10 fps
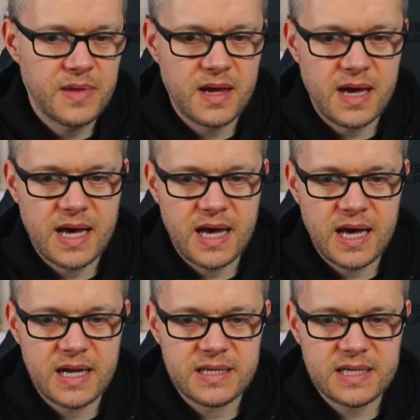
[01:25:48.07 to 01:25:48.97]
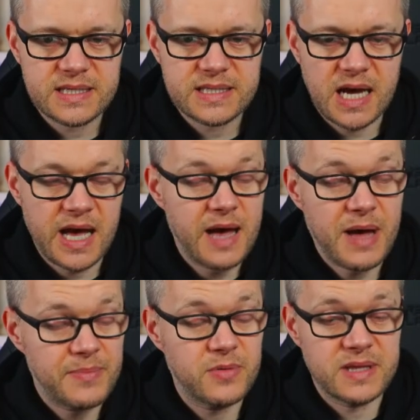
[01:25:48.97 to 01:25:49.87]
And I am
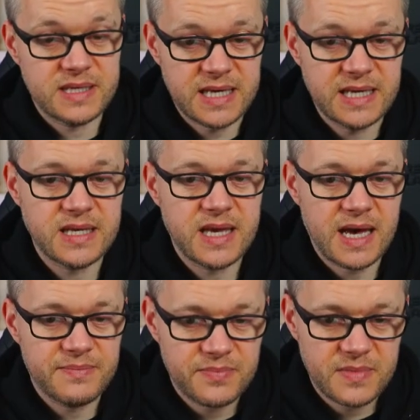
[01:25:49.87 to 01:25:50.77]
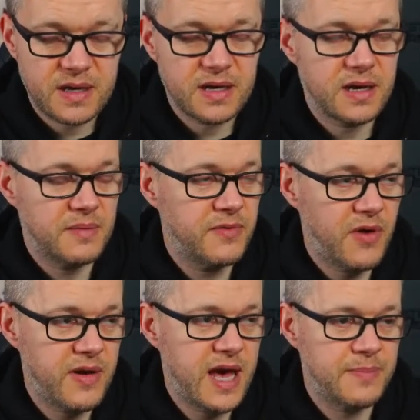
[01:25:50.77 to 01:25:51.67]
happy with this season, yeah. I'll be
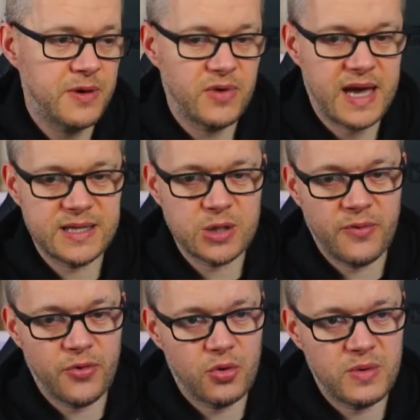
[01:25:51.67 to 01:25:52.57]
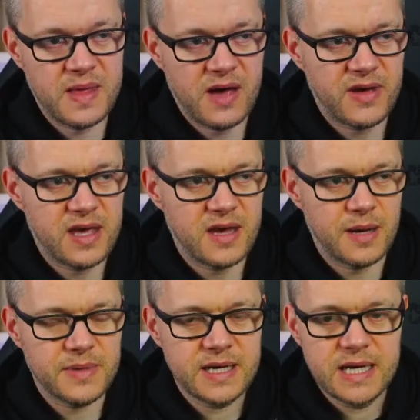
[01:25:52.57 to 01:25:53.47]
very happy if we get top four and win the F A
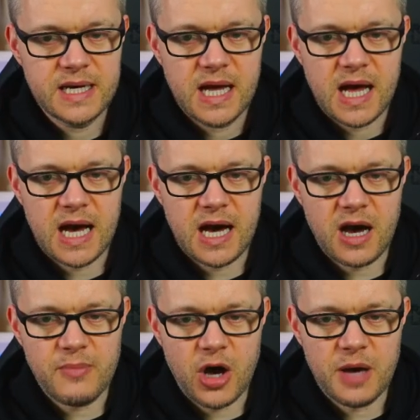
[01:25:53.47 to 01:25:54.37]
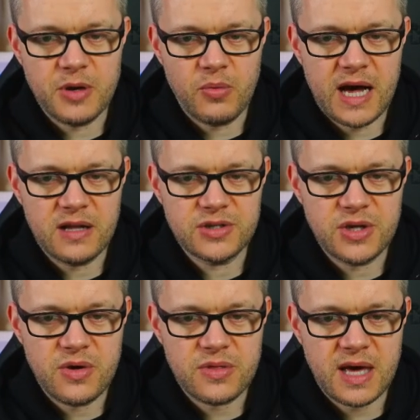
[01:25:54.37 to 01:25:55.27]
Cup. Uh, hi, Mark, hope you're well. Do
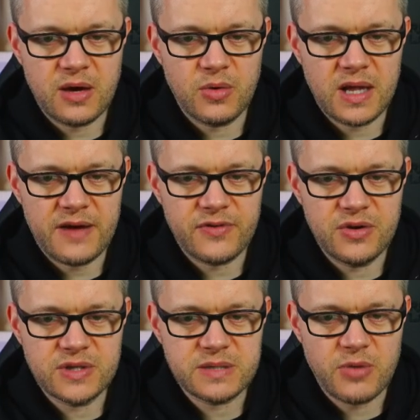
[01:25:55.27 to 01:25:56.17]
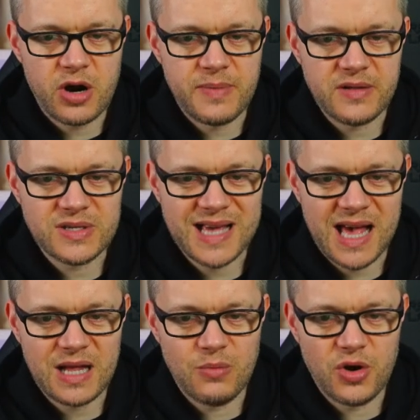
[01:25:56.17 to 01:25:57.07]
you think we'll have news tomorrow about the
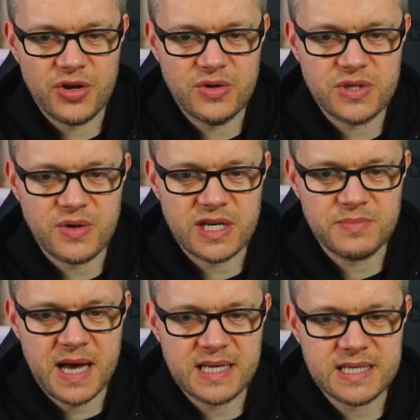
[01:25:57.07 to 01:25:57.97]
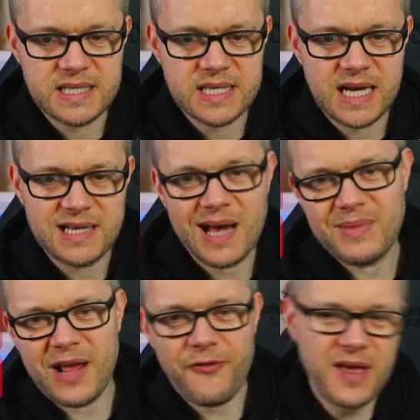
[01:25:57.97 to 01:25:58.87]
sale? And what news do you expect, says Said? I
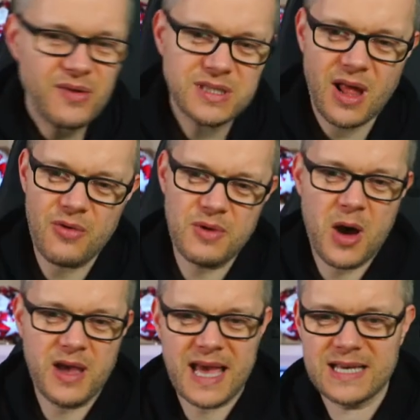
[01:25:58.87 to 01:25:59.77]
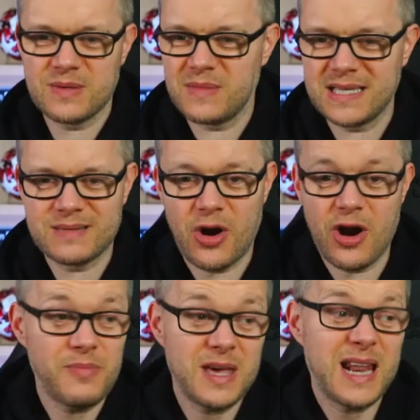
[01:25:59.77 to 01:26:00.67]
mean, it feels like we might get something tomorrow,
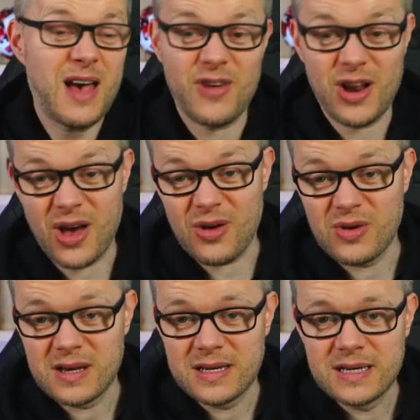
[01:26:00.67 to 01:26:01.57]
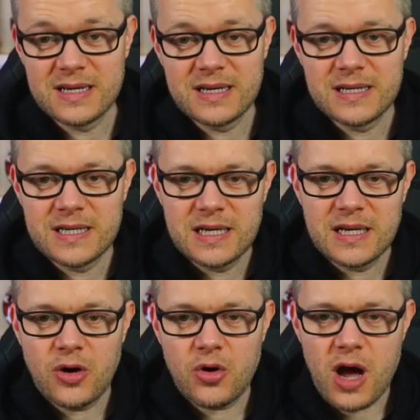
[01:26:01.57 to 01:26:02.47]
but you never know.
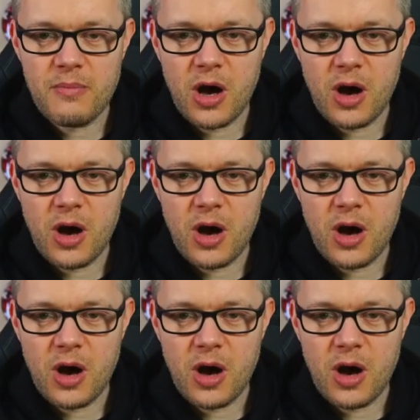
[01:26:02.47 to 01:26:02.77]
All right, Mark,